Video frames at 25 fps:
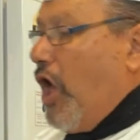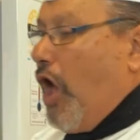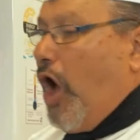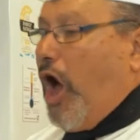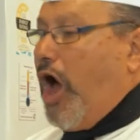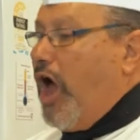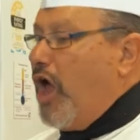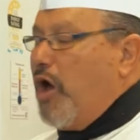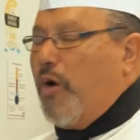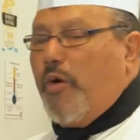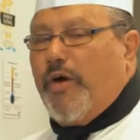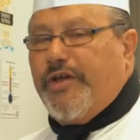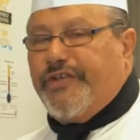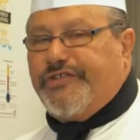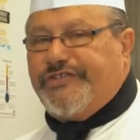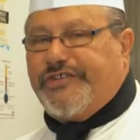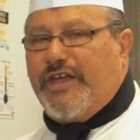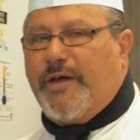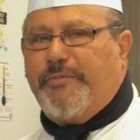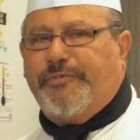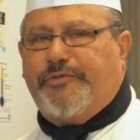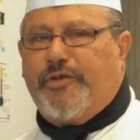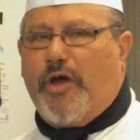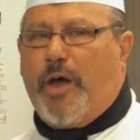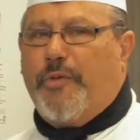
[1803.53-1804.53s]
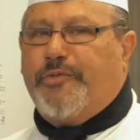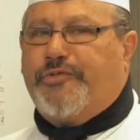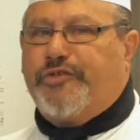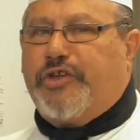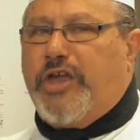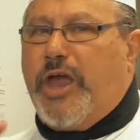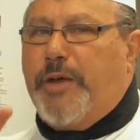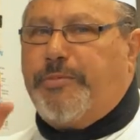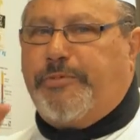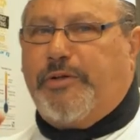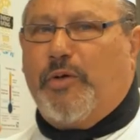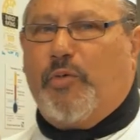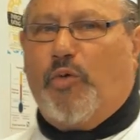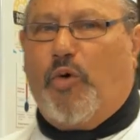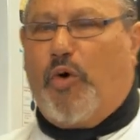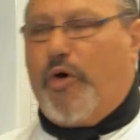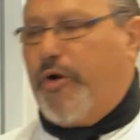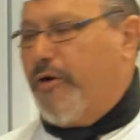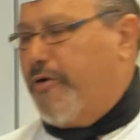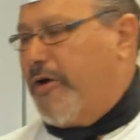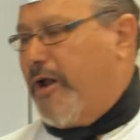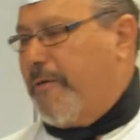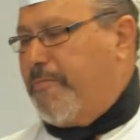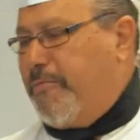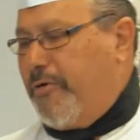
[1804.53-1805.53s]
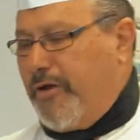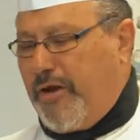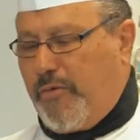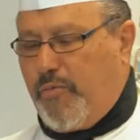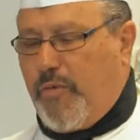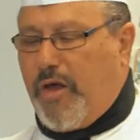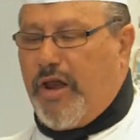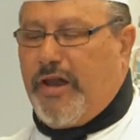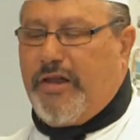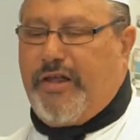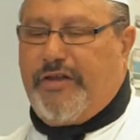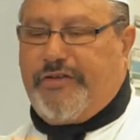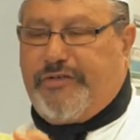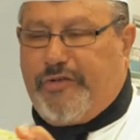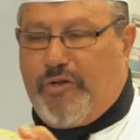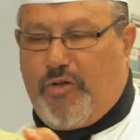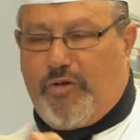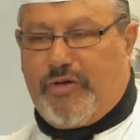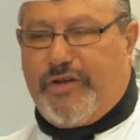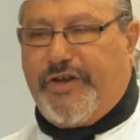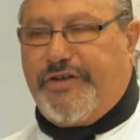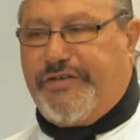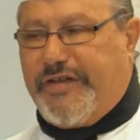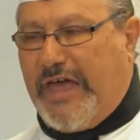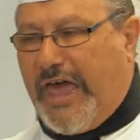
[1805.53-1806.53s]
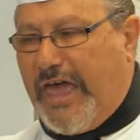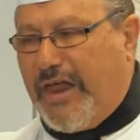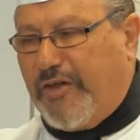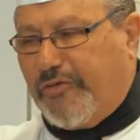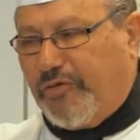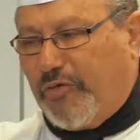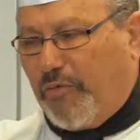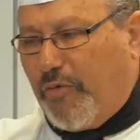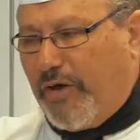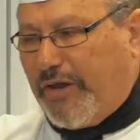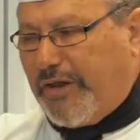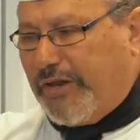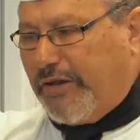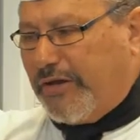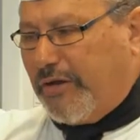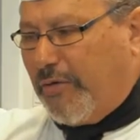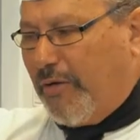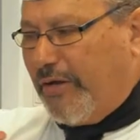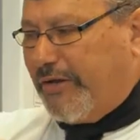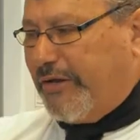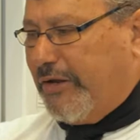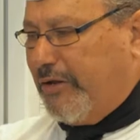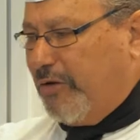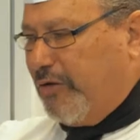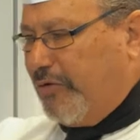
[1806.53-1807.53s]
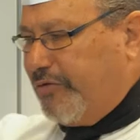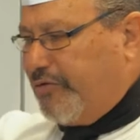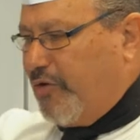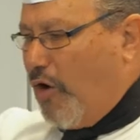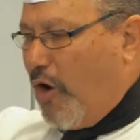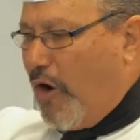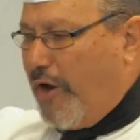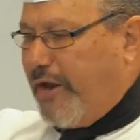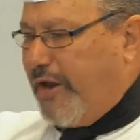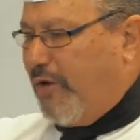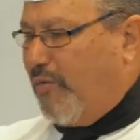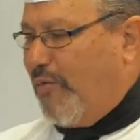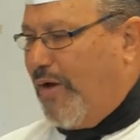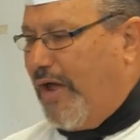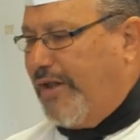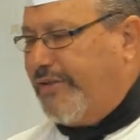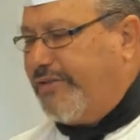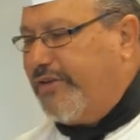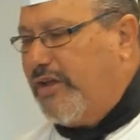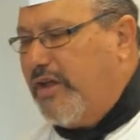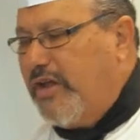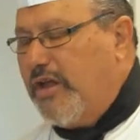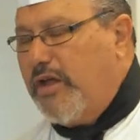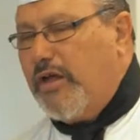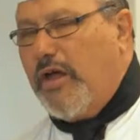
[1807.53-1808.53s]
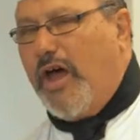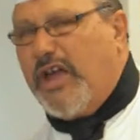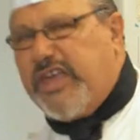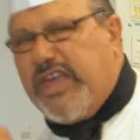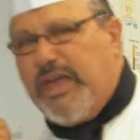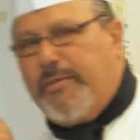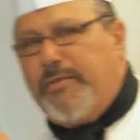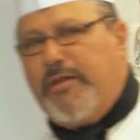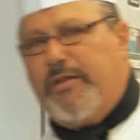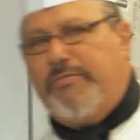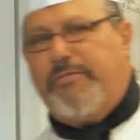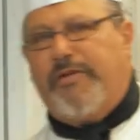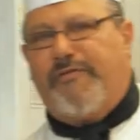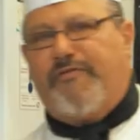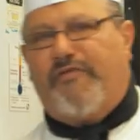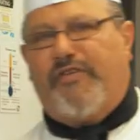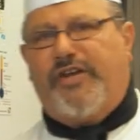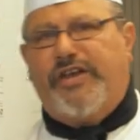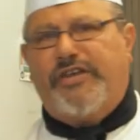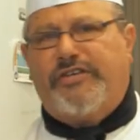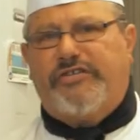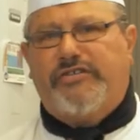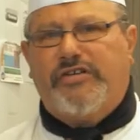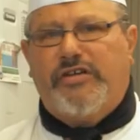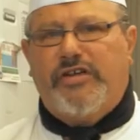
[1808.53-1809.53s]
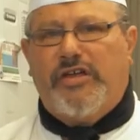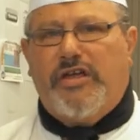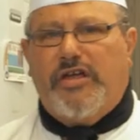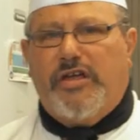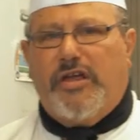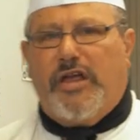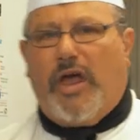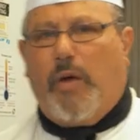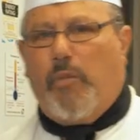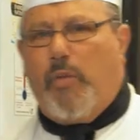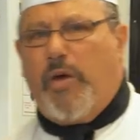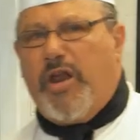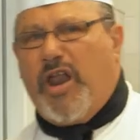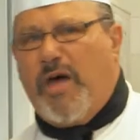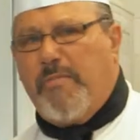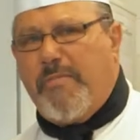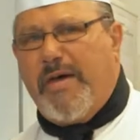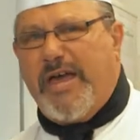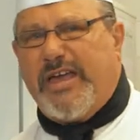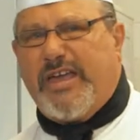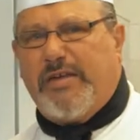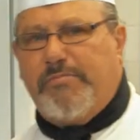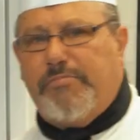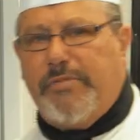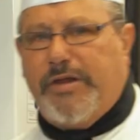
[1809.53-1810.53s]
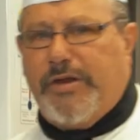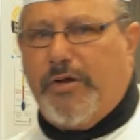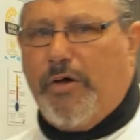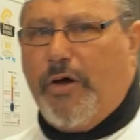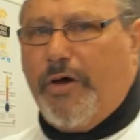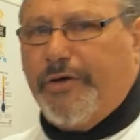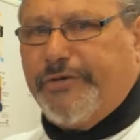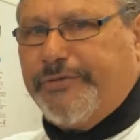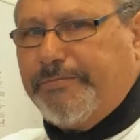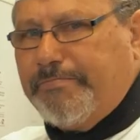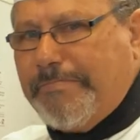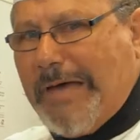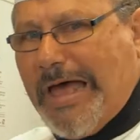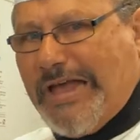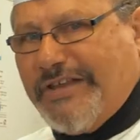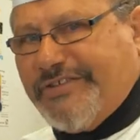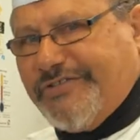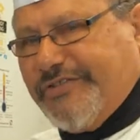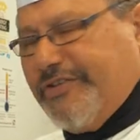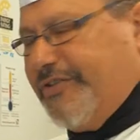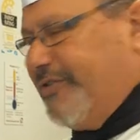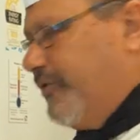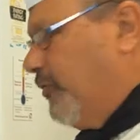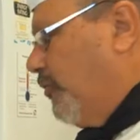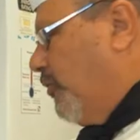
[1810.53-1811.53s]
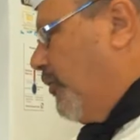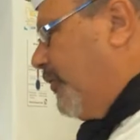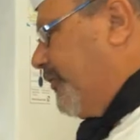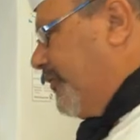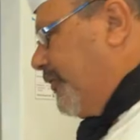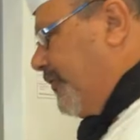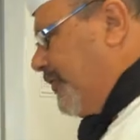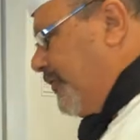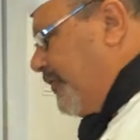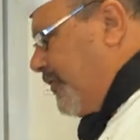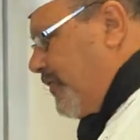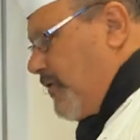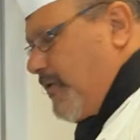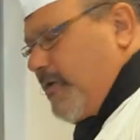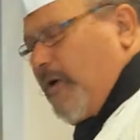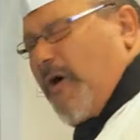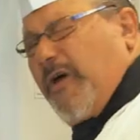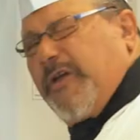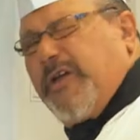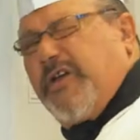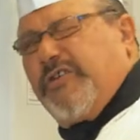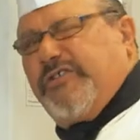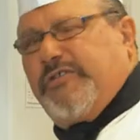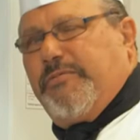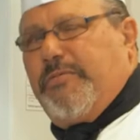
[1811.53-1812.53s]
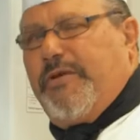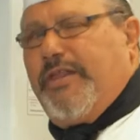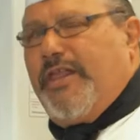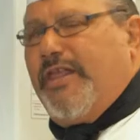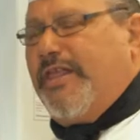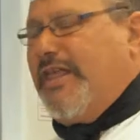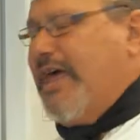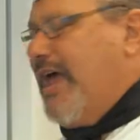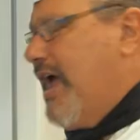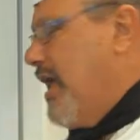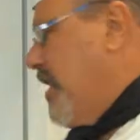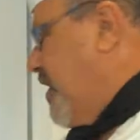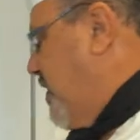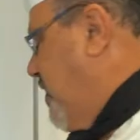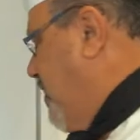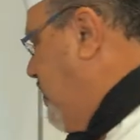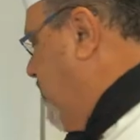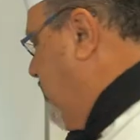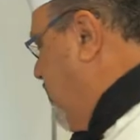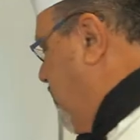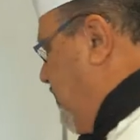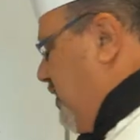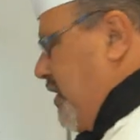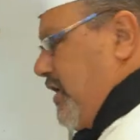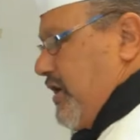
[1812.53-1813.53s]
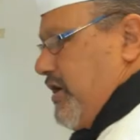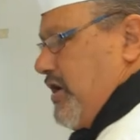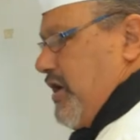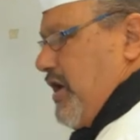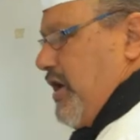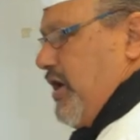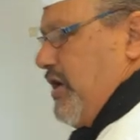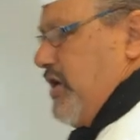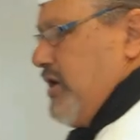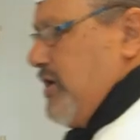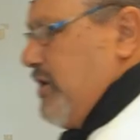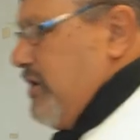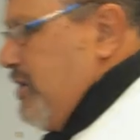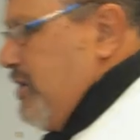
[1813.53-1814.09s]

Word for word: I always sometimes keep the water and I put in one of these little containers or one of the little tiny ones. I keep it in my fridge. And when I'm making me nice pasta sauces, I use a bit of that, okay?